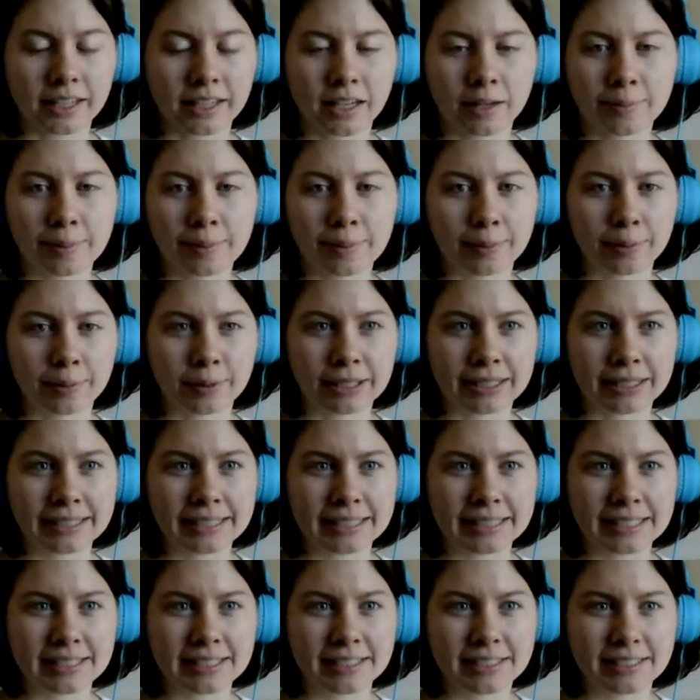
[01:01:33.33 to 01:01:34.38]
I can't remember what
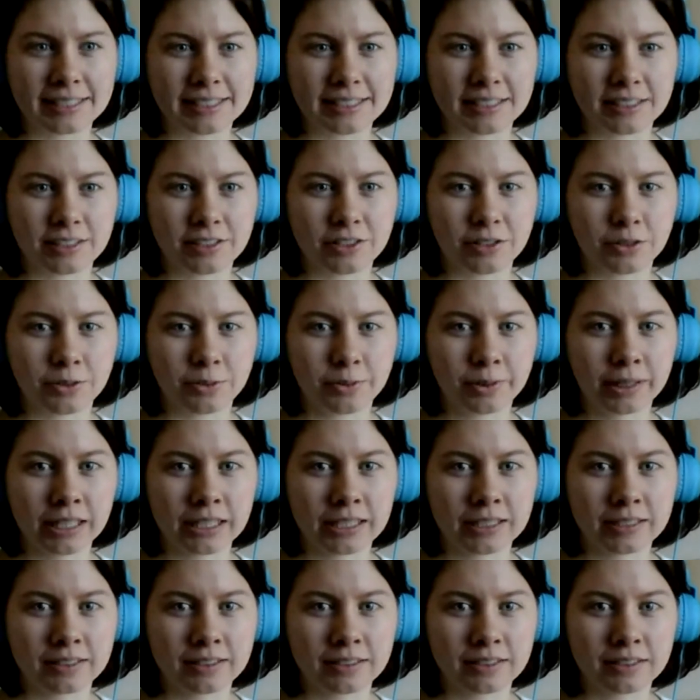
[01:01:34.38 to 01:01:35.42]
it is. Is it 2
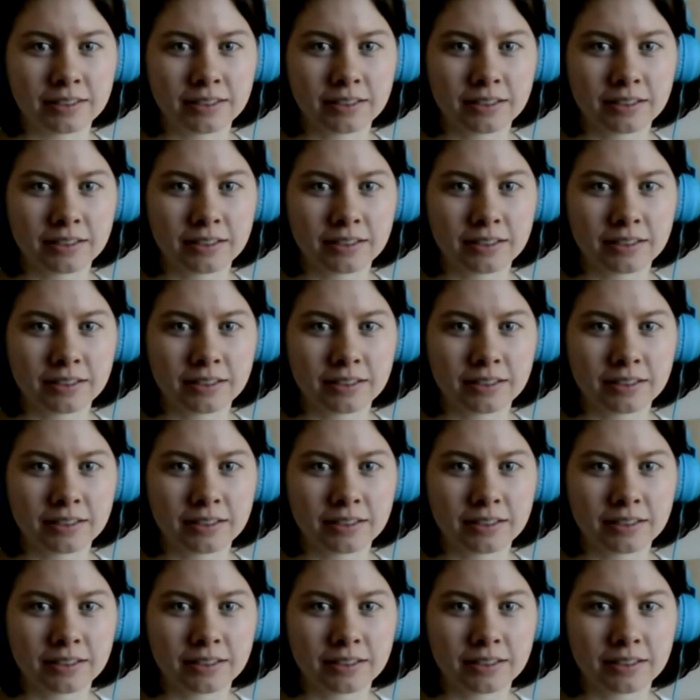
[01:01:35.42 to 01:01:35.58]
weeks?